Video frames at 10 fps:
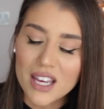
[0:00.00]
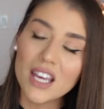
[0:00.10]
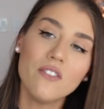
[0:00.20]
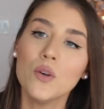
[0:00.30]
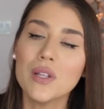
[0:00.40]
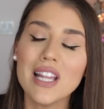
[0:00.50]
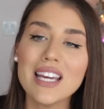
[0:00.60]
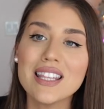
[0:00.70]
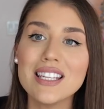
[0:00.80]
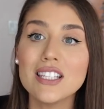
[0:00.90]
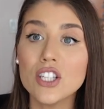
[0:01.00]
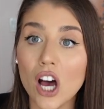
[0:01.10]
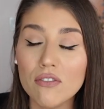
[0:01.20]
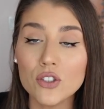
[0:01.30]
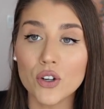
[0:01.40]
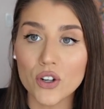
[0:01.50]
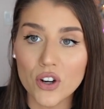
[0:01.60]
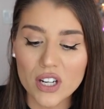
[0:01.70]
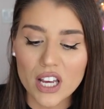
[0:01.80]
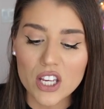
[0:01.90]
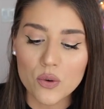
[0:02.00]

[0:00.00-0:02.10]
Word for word: If you would like the soft torrone,